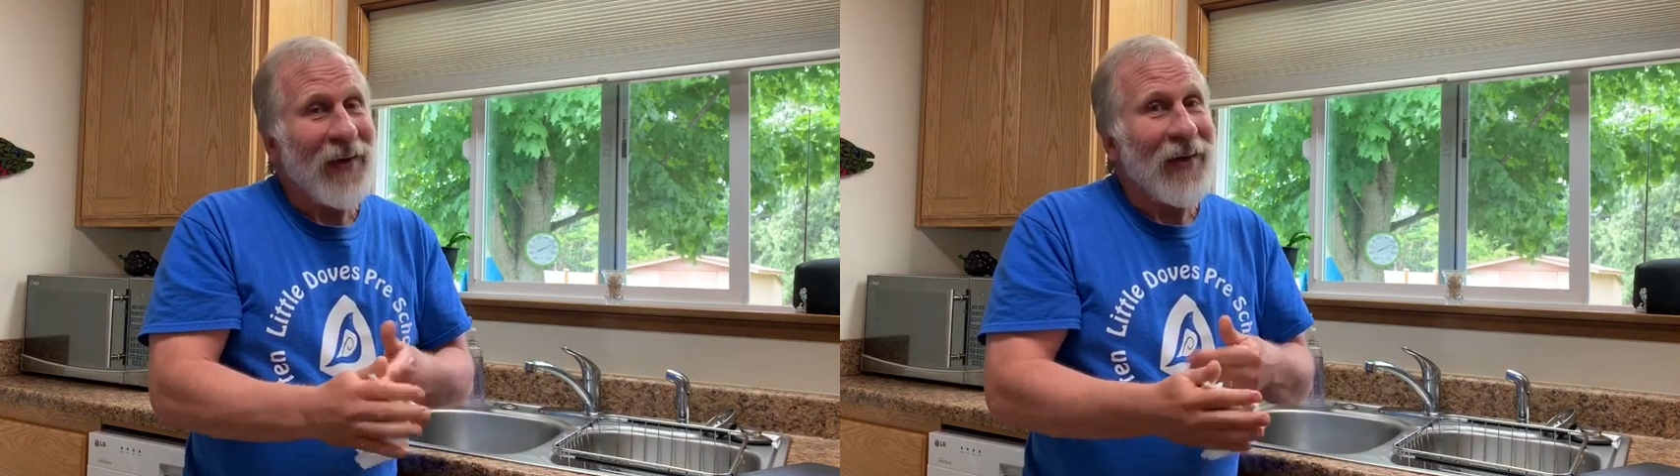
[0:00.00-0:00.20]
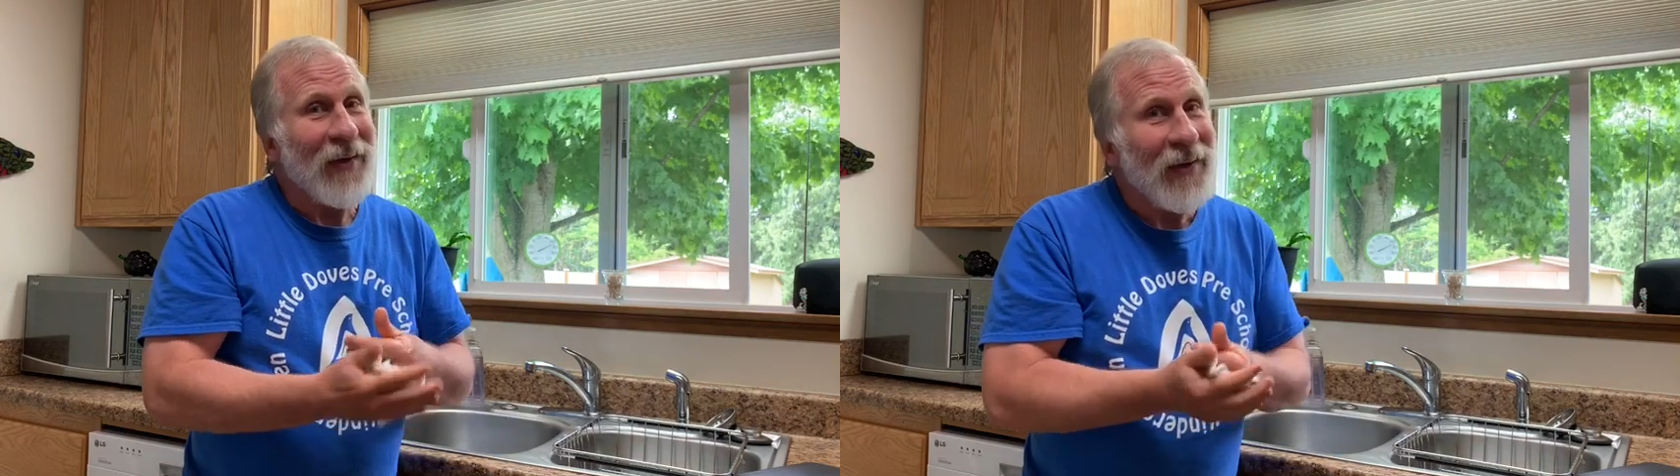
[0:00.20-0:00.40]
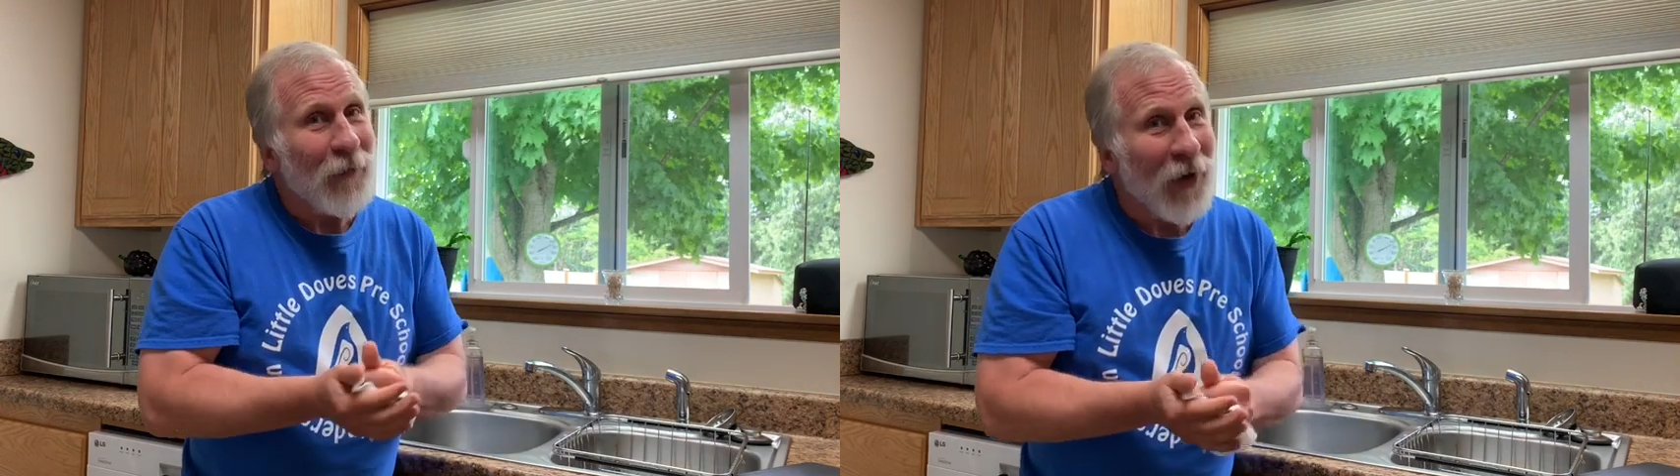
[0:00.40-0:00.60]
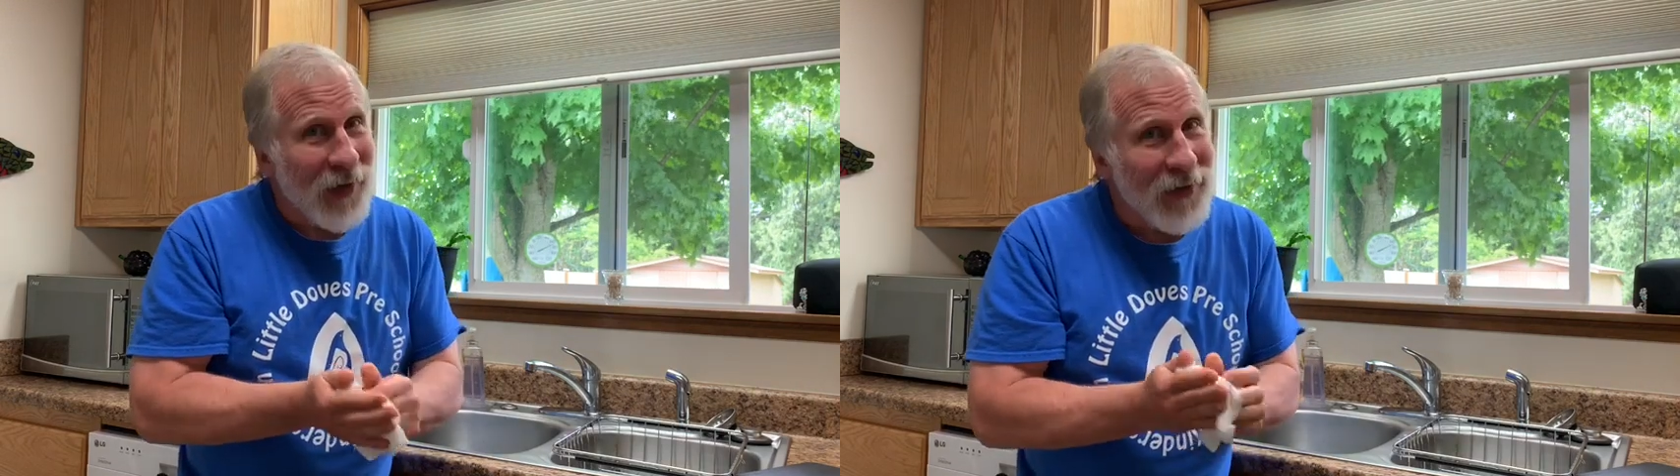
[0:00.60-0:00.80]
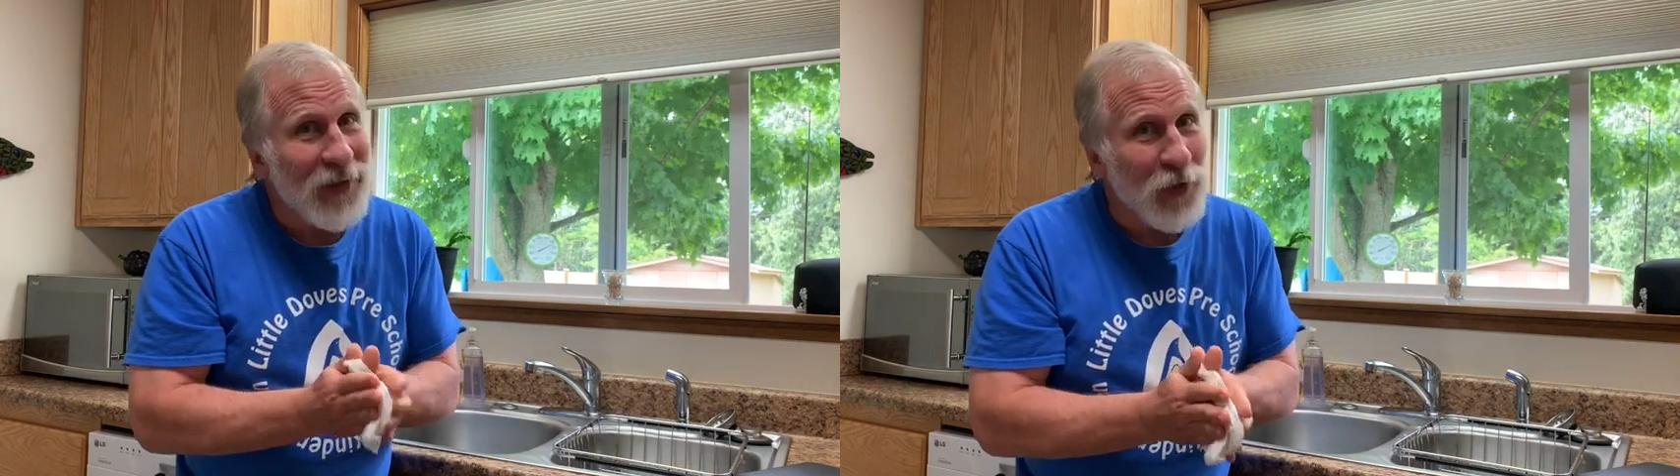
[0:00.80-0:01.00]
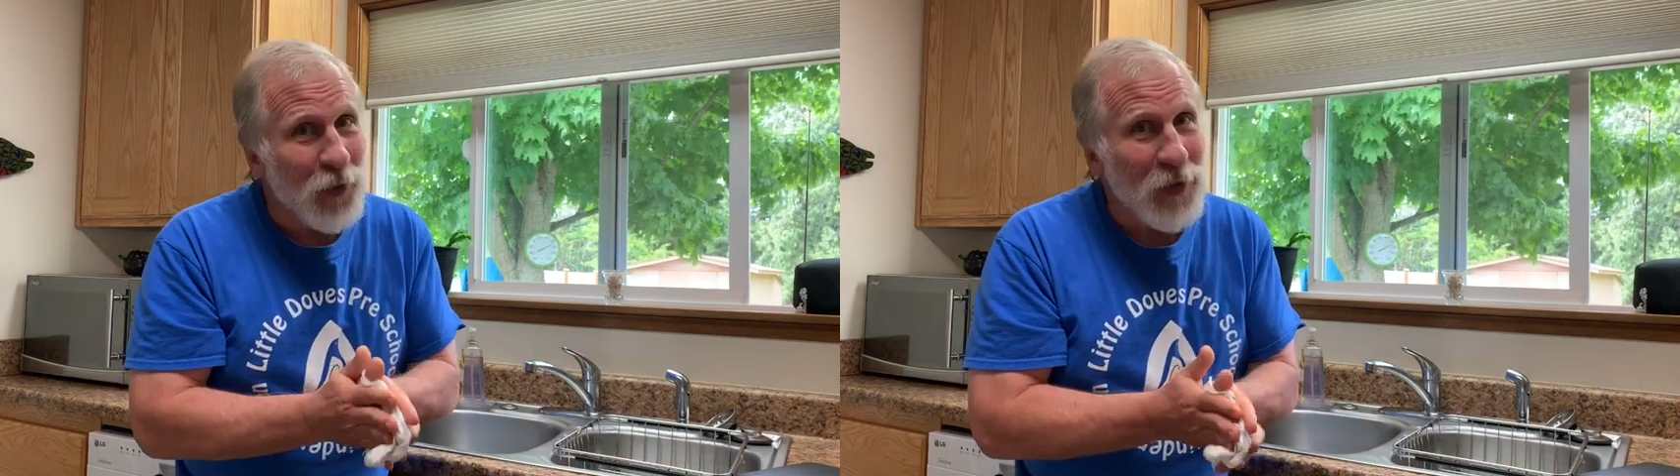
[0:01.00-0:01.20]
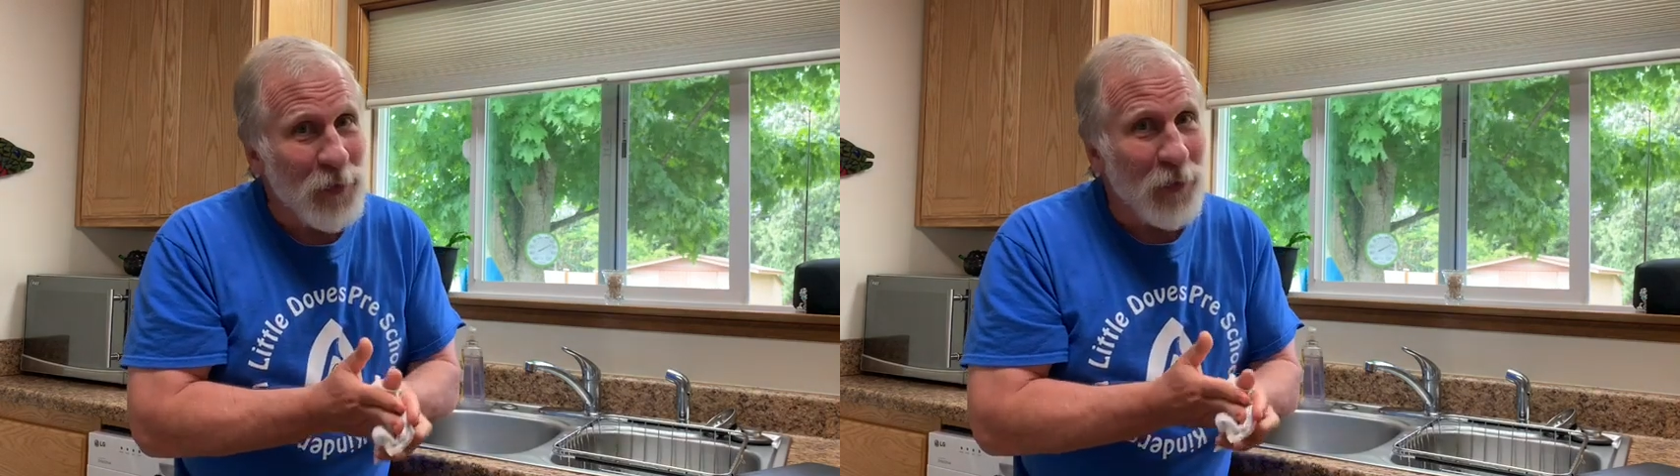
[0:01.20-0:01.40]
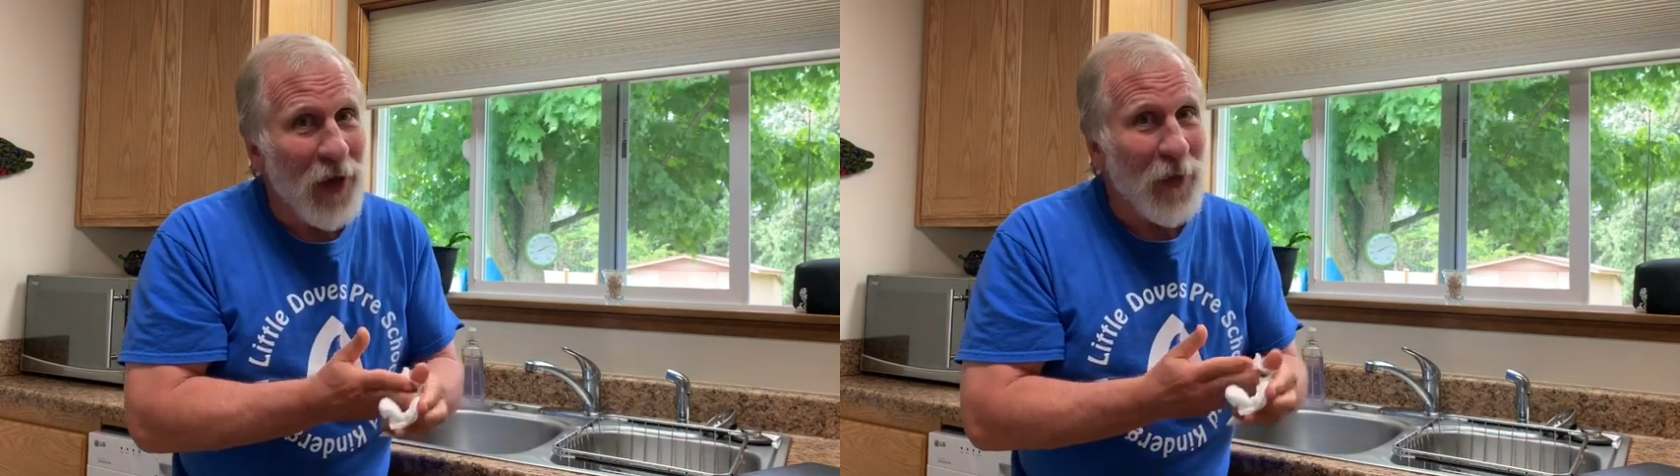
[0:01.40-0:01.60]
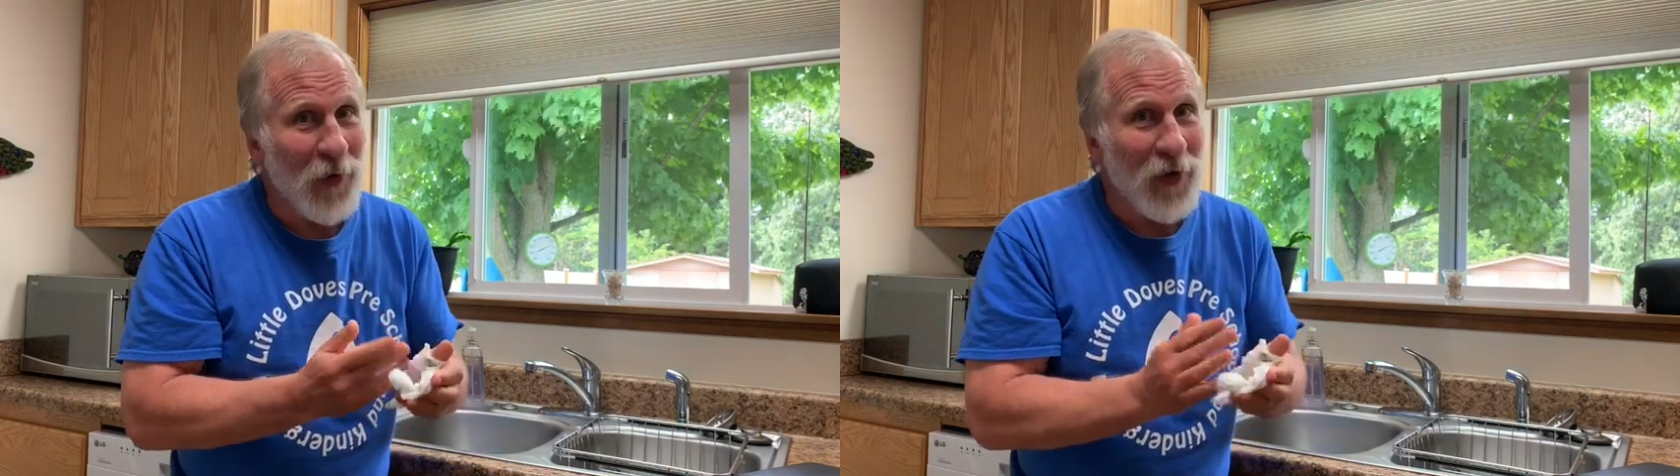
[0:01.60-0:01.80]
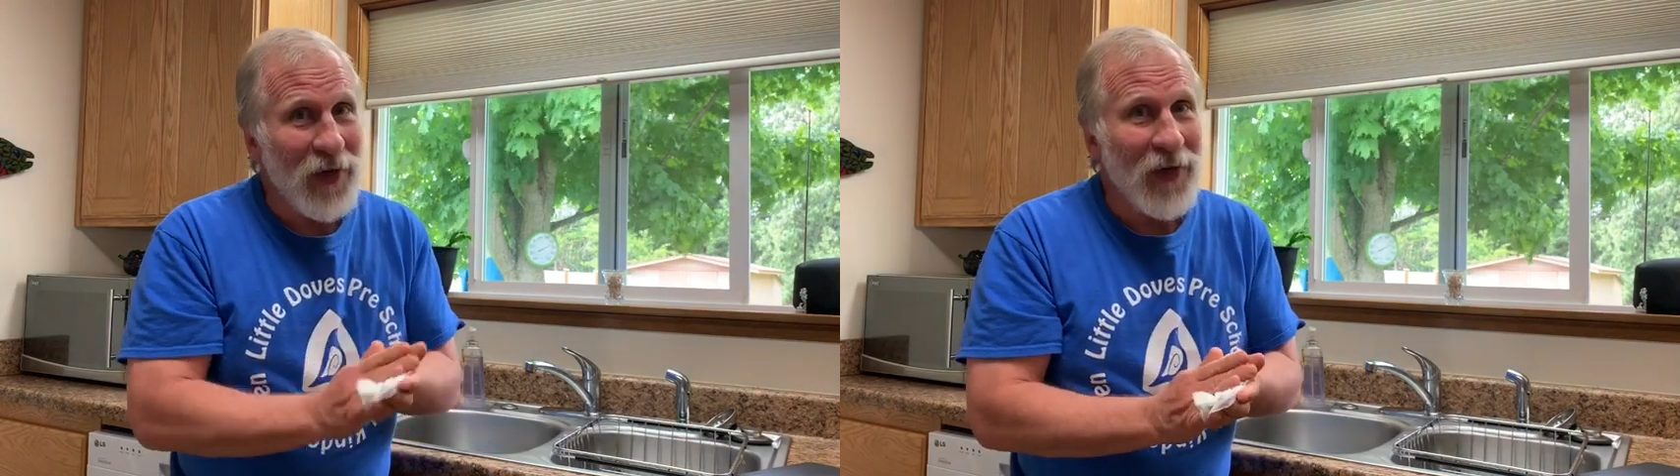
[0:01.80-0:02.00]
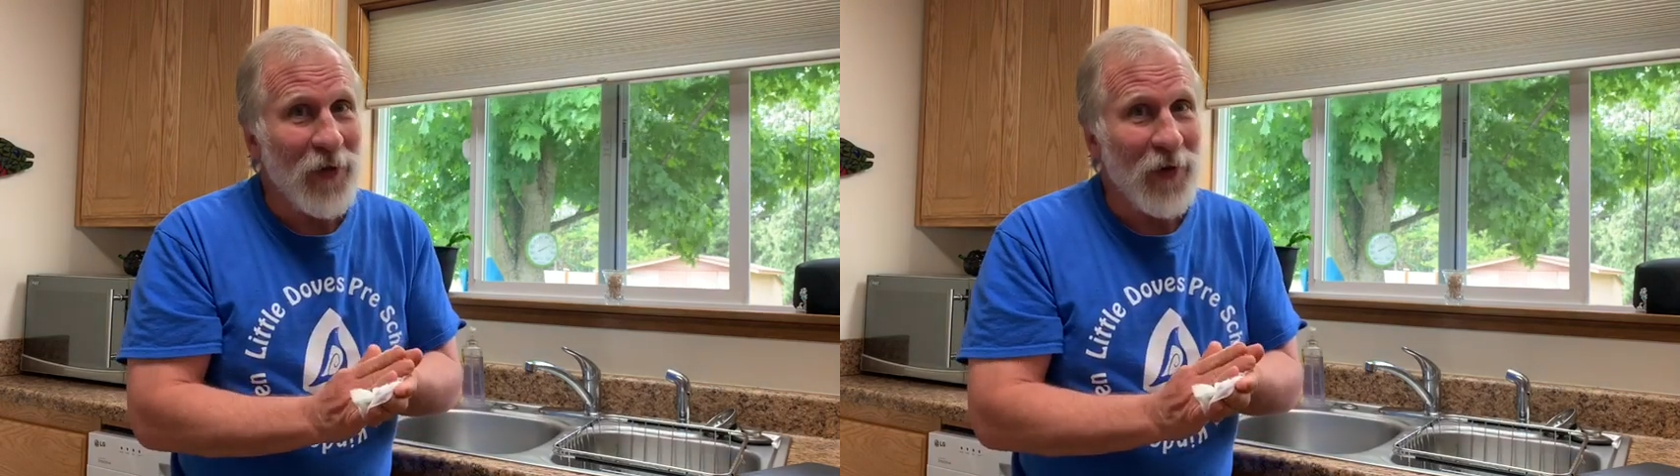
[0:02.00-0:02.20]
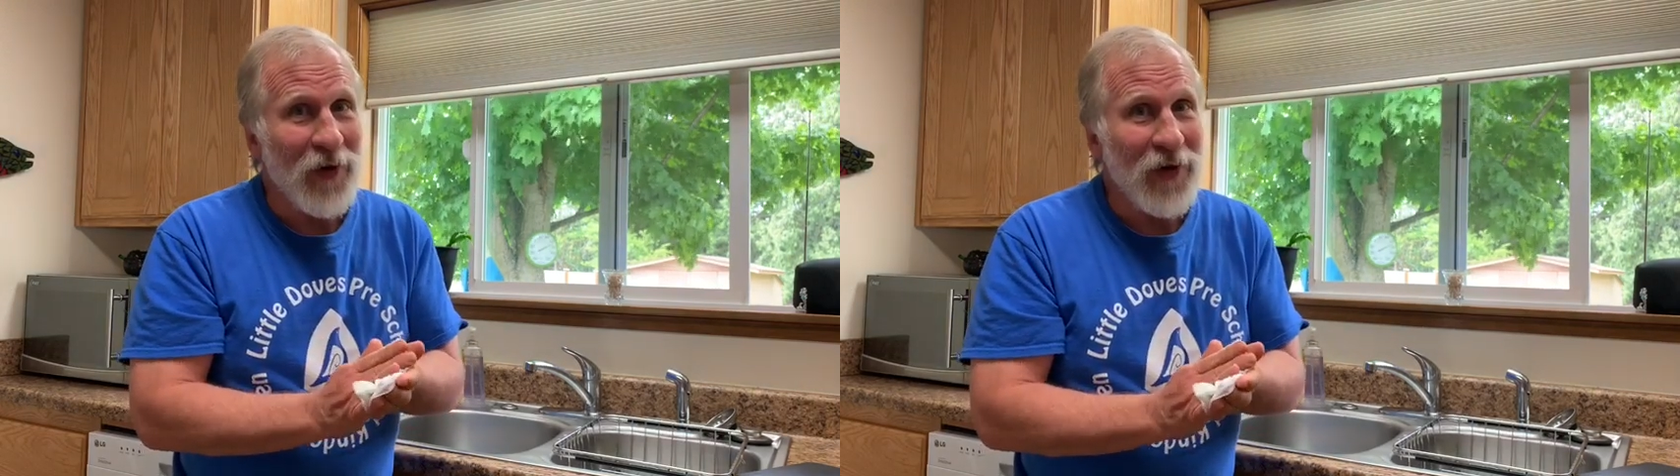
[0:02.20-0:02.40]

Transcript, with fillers: He didn't want to listen to his mother either.